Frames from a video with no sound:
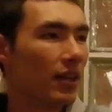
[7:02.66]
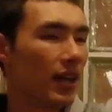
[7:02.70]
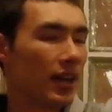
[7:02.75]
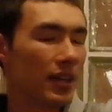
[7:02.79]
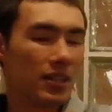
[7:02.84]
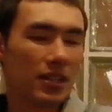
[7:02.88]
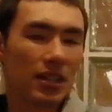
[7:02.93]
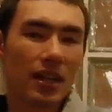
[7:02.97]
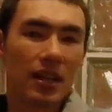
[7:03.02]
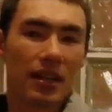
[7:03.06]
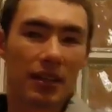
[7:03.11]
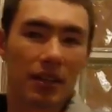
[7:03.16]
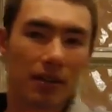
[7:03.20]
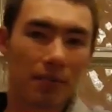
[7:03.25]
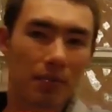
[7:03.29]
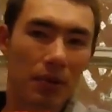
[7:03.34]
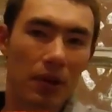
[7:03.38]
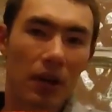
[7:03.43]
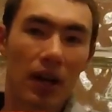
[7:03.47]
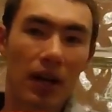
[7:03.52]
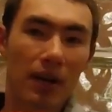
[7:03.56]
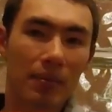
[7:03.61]
catch that in their
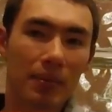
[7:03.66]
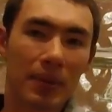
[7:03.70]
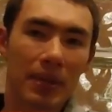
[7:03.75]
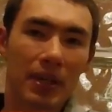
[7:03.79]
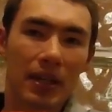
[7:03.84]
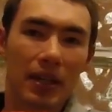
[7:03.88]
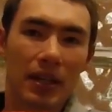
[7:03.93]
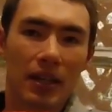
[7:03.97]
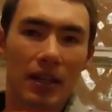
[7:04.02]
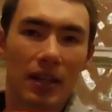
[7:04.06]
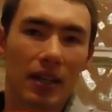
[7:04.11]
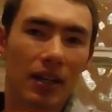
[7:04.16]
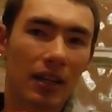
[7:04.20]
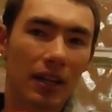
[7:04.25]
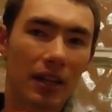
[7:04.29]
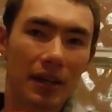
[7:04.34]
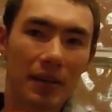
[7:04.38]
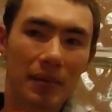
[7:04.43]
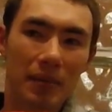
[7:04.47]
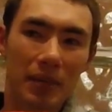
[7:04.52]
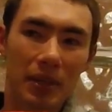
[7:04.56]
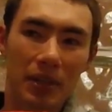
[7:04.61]
prop
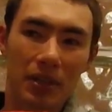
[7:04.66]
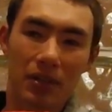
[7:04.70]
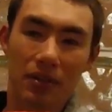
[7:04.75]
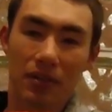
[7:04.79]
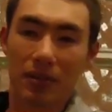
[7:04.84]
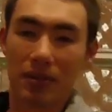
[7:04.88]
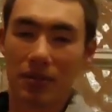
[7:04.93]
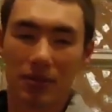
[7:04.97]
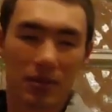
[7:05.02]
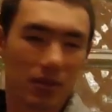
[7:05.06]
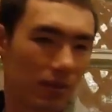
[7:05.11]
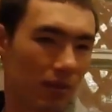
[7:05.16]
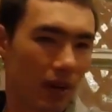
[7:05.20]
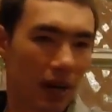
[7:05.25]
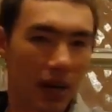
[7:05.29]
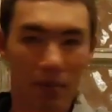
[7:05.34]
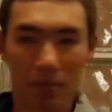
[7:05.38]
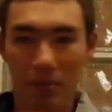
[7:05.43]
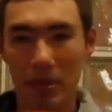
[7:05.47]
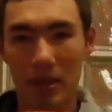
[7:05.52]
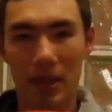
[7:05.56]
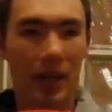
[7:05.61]
um, and you'll lose the crab
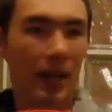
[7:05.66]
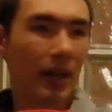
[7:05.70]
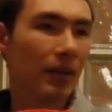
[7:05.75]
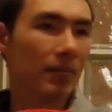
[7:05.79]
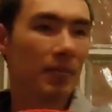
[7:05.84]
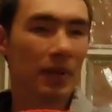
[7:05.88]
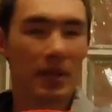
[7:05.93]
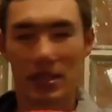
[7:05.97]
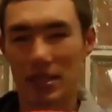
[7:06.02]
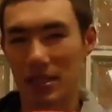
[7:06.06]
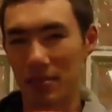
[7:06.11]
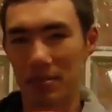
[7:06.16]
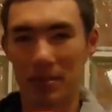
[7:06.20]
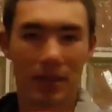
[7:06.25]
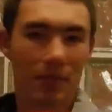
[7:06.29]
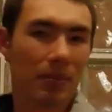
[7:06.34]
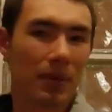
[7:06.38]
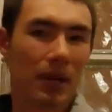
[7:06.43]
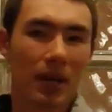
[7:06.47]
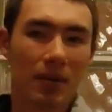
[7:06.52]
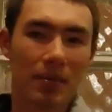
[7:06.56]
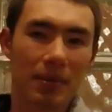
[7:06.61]
pot, mess up their
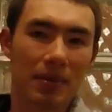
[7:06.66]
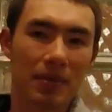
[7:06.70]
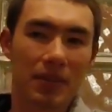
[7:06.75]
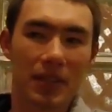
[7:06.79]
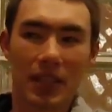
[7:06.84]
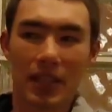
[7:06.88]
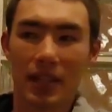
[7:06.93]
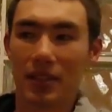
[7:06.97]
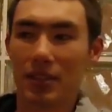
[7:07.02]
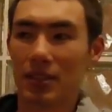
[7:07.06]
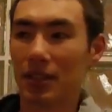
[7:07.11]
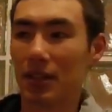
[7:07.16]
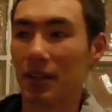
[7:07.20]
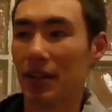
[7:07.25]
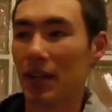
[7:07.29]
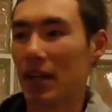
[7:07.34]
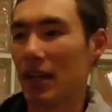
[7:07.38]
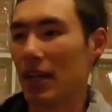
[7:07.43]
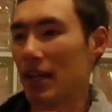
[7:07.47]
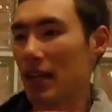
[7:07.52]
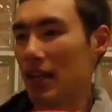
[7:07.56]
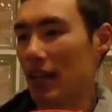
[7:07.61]
prop, everything. So
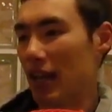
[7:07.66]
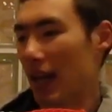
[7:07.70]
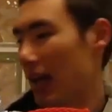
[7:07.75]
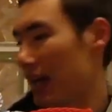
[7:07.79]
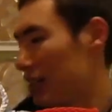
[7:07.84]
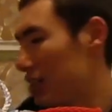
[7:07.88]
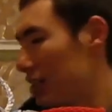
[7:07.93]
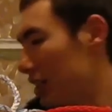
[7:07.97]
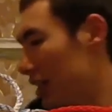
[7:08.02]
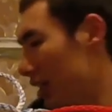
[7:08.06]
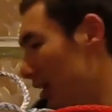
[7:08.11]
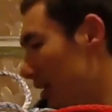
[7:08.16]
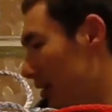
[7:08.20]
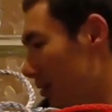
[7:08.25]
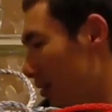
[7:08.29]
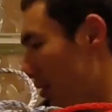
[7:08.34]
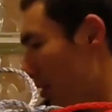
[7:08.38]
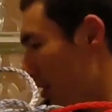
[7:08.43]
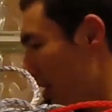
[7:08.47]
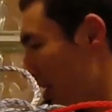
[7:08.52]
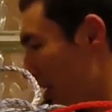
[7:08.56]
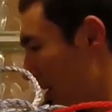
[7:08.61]
actually in
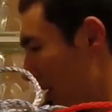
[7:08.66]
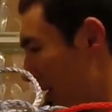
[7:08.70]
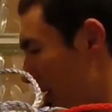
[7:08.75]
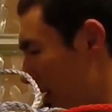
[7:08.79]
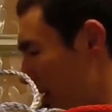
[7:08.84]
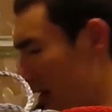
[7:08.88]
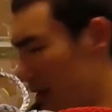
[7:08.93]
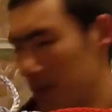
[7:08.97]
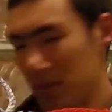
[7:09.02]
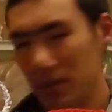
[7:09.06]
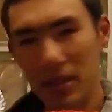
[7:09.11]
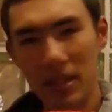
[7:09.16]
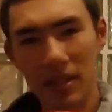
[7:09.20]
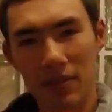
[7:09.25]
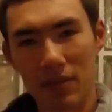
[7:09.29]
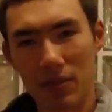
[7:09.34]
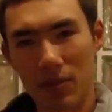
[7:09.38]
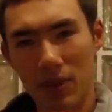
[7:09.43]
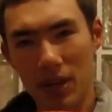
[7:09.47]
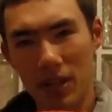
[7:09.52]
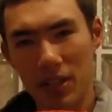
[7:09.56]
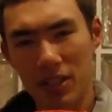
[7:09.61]
Oregon, I believe in
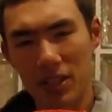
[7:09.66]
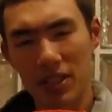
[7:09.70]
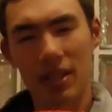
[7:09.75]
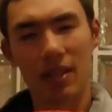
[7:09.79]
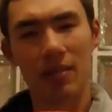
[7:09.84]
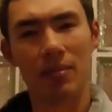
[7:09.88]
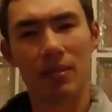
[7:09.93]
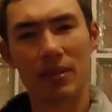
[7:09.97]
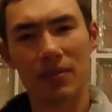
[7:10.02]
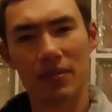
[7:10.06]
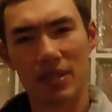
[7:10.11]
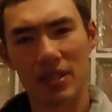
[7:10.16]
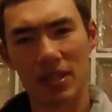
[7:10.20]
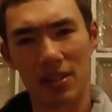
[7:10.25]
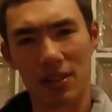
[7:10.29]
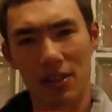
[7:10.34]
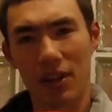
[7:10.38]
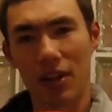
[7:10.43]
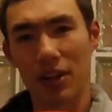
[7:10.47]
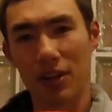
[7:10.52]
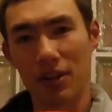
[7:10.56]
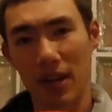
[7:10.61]
Washington, I believe it's the
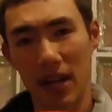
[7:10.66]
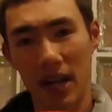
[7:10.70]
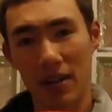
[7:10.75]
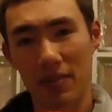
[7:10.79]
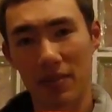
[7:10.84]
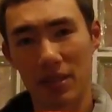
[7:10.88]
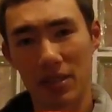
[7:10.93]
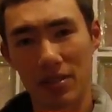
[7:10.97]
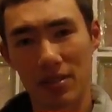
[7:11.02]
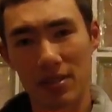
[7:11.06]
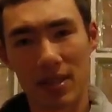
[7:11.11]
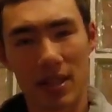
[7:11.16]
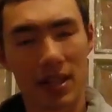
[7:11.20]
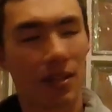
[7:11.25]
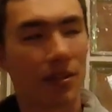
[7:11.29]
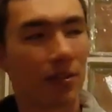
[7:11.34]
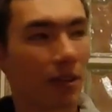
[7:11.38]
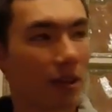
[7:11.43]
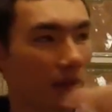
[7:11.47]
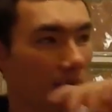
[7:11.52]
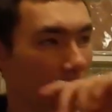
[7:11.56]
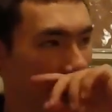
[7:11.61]
law you have to use leaded
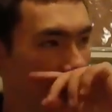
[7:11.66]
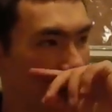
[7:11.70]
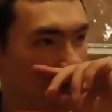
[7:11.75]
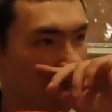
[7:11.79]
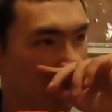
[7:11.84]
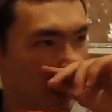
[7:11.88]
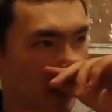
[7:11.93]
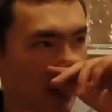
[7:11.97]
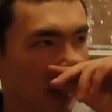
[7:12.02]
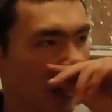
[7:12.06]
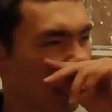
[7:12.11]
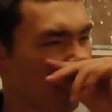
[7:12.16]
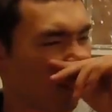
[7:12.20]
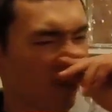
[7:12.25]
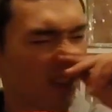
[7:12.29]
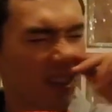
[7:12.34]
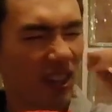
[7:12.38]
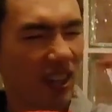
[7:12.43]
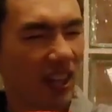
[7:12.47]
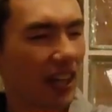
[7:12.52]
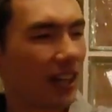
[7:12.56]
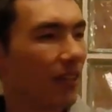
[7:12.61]
rope.
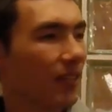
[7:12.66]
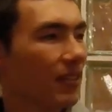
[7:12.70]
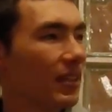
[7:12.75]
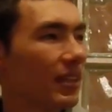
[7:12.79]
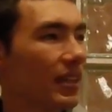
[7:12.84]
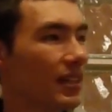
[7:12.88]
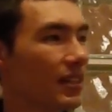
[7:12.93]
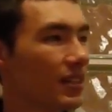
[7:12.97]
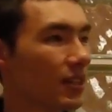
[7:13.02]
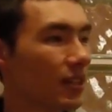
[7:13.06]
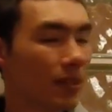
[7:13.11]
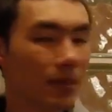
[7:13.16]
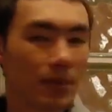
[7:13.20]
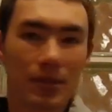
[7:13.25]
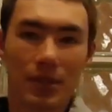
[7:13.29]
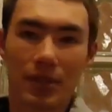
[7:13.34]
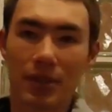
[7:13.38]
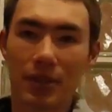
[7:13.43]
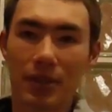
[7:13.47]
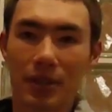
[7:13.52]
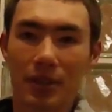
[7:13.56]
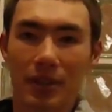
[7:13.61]
California, I don't think so,
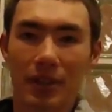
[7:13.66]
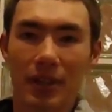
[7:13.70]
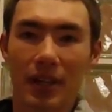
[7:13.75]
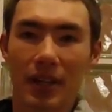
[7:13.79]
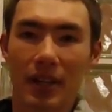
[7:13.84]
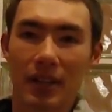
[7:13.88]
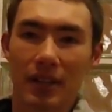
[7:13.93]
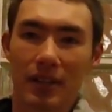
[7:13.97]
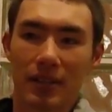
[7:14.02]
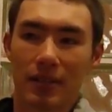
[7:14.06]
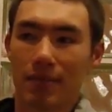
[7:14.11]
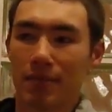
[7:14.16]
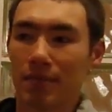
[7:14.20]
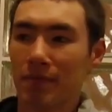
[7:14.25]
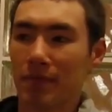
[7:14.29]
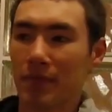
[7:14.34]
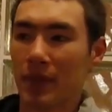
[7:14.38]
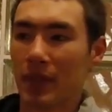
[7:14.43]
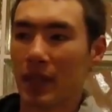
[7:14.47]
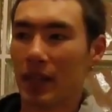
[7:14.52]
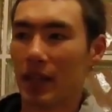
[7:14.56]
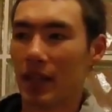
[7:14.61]
so you're not
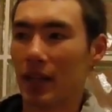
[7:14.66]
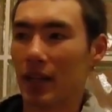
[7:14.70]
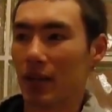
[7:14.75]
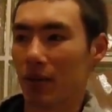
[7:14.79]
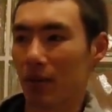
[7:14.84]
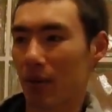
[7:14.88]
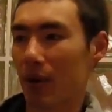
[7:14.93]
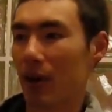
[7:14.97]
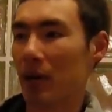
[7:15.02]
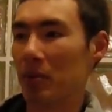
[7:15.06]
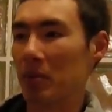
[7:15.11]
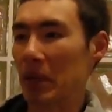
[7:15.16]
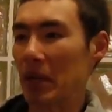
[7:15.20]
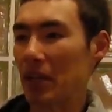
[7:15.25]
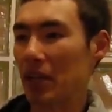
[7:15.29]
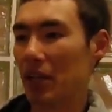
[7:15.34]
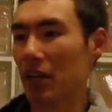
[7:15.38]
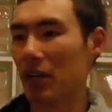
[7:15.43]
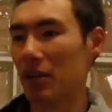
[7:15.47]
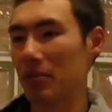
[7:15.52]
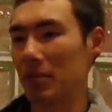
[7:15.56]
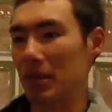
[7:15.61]
uh, required by
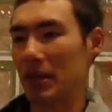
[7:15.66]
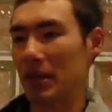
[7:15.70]
law, but